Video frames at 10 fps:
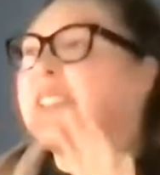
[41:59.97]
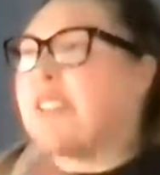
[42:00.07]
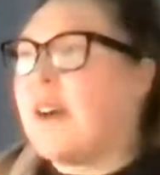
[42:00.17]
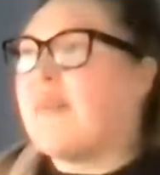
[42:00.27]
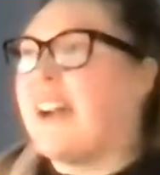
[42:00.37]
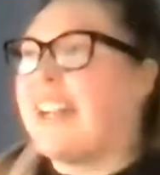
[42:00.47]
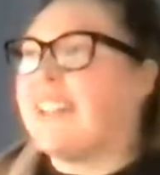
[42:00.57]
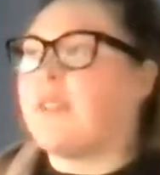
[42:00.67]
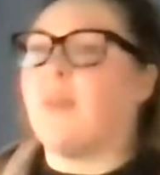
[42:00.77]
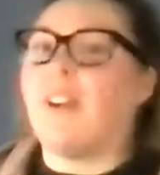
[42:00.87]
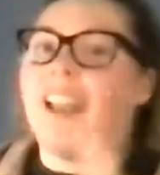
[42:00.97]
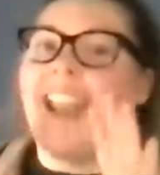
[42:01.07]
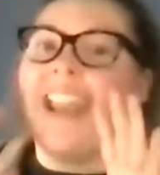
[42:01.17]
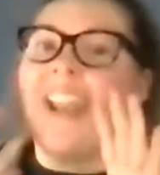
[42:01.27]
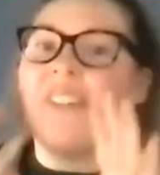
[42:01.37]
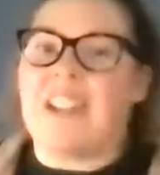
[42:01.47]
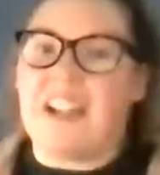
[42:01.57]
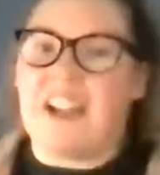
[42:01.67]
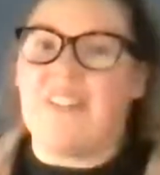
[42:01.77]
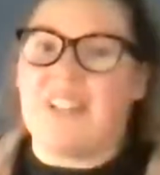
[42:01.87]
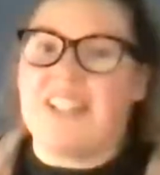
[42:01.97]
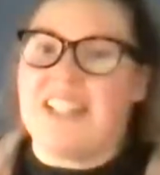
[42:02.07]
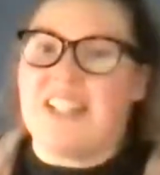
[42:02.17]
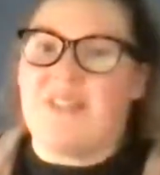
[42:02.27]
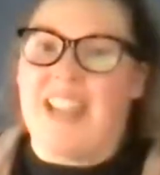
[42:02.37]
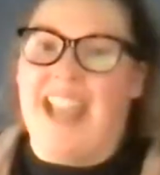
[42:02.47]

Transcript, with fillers: so much. What a great conversation we